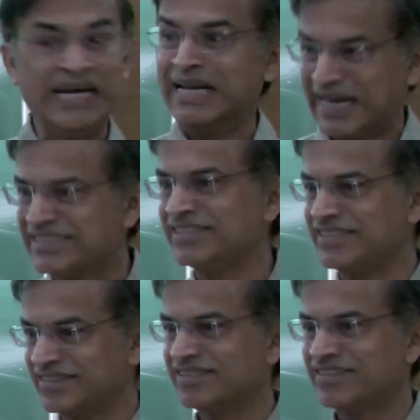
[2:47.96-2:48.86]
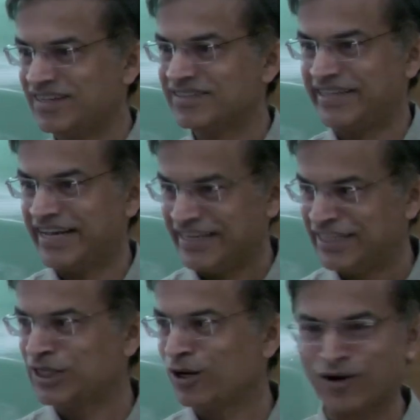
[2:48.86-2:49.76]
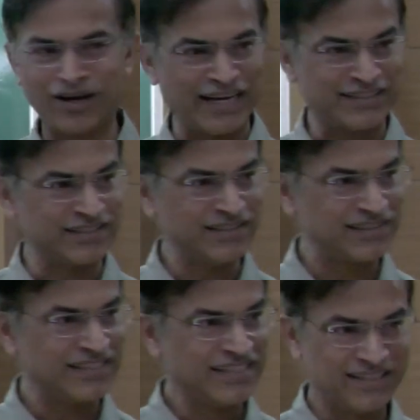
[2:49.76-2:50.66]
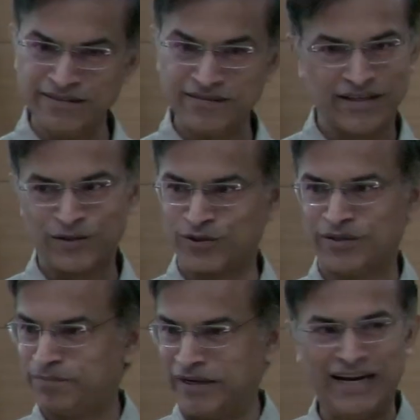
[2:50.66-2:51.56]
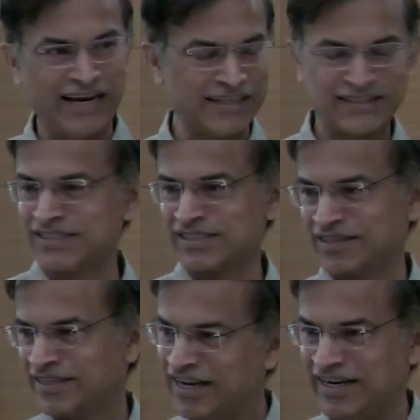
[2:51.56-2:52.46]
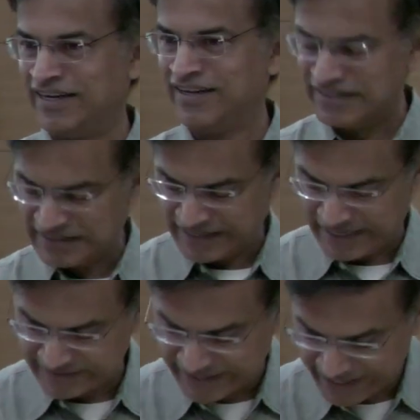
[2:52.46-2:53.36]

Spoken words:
License it. Huh? They initially got license. Huh? So, pehle license karke le liya, and